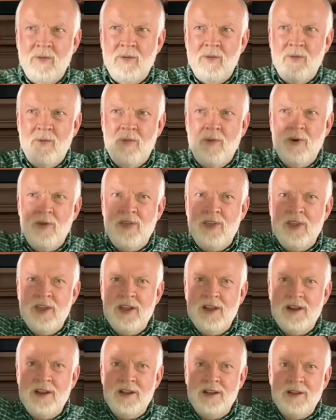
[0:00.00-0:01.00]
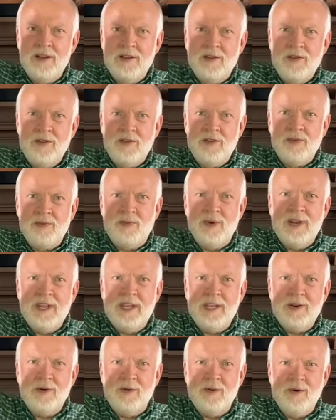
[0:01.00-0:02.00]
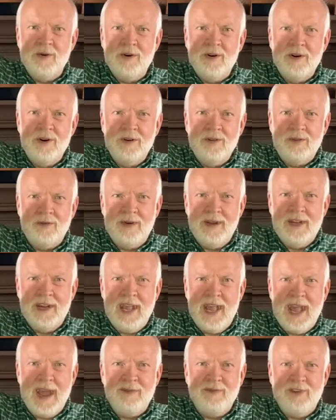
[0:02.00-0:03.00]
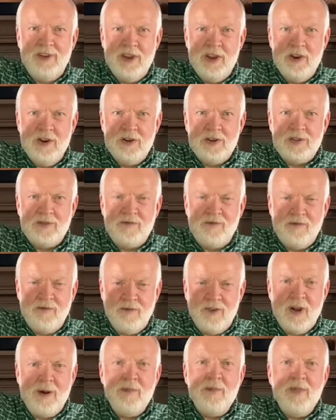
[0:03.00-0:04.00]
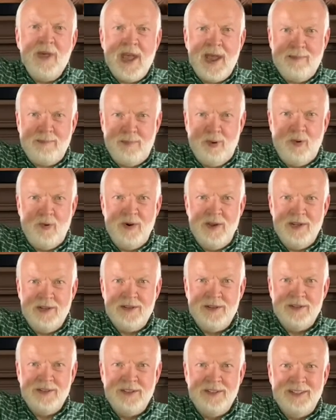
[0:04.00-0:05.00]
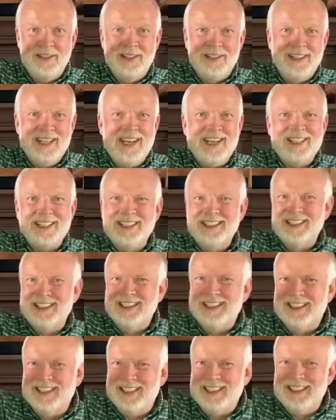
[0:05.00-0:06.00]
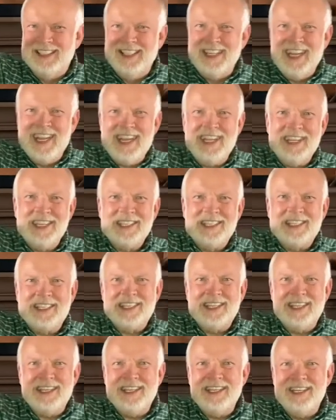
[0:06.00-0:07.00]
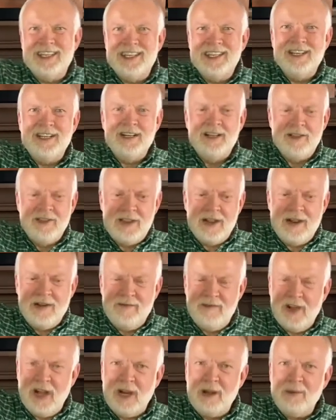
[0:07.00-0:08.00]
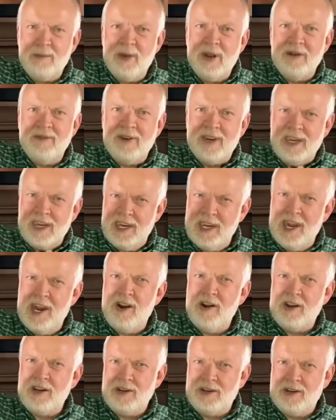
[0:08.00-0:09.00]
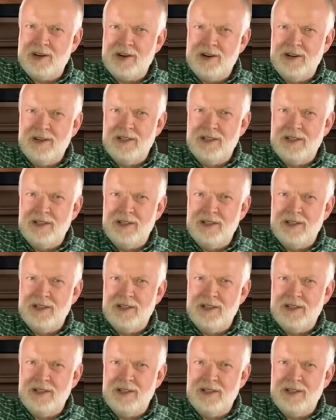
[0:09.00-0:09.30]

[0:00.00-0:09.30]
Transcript: within three or three and a half years from that point that he could see the development of a character,